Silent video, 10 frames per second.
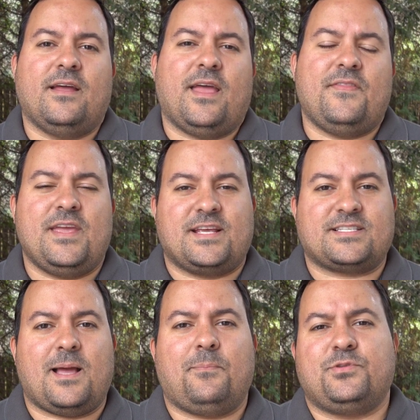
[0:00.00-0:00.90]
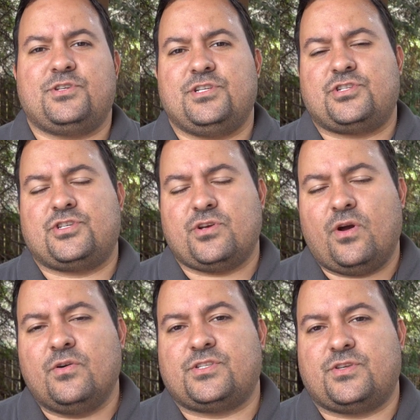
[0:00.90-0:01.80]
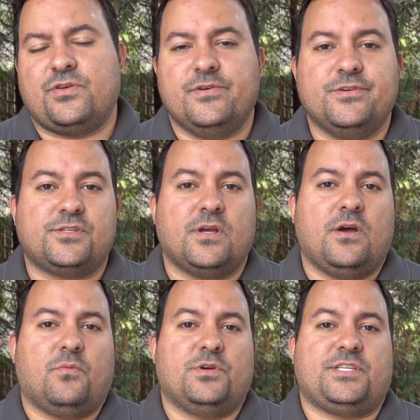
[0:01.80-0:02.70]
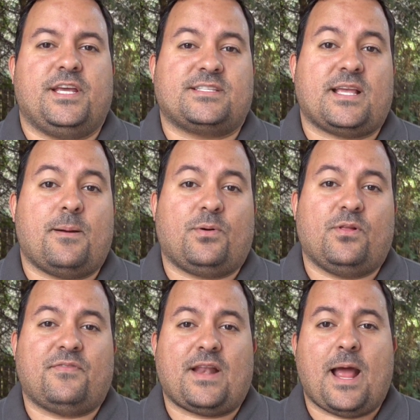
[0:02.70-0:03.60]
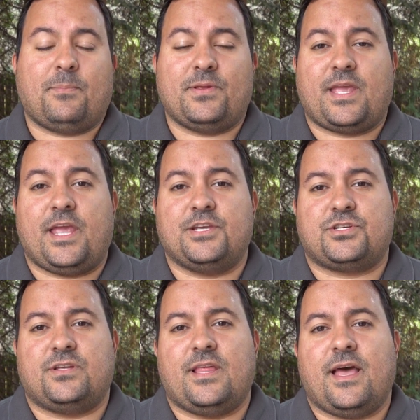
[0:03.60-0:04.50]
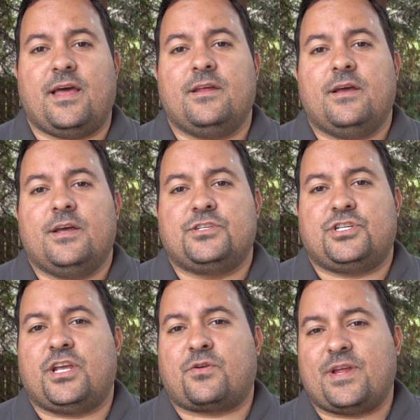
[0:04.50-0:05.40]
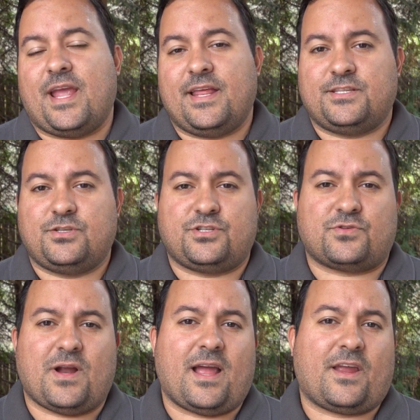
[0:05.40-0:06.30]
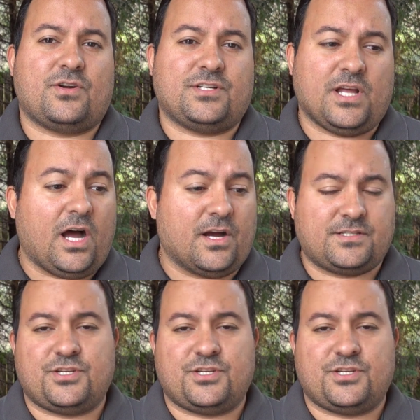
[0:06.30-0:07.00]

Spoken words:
And the example she chose to use was the example of an application that she created to track her dogs.